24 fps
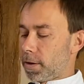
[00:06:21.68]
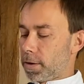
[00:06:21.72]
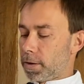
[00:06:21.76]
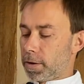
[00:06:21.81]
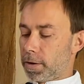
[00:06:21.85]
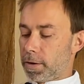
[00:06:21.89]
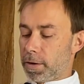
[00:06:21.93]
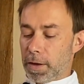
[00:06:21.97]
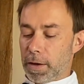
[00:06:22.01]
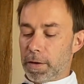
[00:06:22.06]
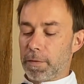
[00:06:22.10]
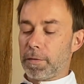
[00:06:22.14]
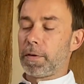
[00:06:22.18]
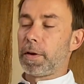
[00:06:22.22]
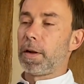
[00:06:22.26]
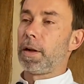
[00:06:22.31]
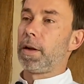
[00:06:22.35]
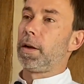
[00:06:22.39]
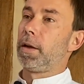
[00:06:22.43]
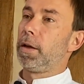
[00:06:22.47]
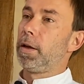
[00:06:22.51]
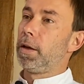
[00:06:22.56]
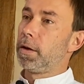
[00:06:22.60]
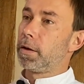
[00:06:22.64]

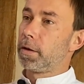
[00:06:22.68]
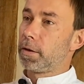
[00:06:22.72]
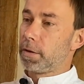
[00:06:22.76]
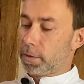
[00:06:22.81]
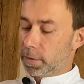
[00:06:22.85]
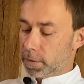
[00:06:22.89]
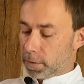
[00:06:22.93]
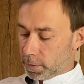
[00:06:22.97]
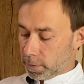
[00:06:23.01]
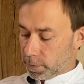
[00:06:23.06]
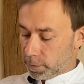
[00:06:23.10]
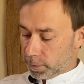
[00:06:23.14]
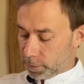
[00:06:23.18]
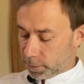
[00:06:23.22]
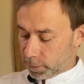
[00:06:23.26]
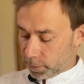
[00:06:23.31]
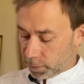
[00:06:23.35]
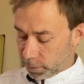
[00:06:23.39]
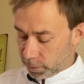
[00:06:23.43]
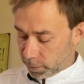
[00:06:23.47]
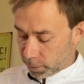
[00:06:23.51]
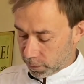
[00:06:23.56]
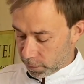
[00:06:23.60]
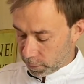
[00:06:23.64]
Devil ears
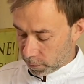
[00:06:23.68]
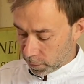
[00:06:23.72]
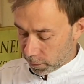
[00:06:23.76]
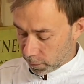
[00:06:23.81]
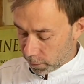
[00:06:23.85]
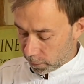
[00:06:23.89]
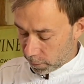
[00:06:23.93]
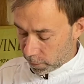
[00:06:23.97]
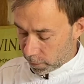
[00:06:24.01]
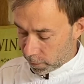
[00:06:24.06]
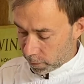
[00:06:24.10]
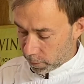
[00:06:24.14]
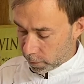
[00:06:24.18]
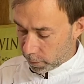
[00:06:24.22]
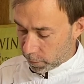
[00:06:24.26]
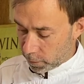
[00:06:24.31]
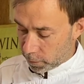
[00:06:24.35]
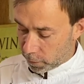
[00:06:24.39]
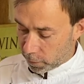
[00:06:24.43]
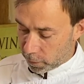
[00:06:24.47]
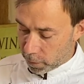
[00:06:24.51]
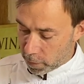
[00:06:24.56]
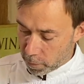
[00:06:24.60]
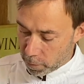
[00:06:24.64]

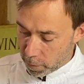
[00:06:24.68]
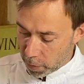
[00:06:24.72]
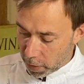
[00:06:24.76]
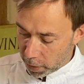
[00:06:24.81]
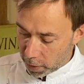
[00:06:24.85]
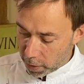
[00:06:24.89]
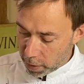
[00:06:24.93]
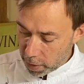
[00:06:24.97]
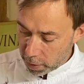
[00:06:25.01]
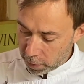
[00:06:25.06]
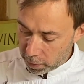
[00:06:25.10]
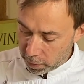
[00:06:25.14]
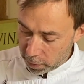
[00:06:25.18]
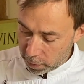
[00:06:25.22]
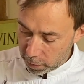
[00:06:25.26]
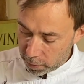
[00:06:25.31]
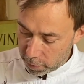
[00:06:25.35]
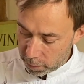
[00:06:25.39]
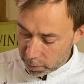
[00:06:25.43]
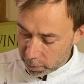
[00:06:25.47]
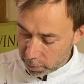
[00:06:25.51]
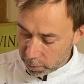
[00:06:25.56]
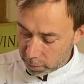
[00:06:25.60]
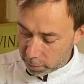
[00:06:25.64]
from my garden.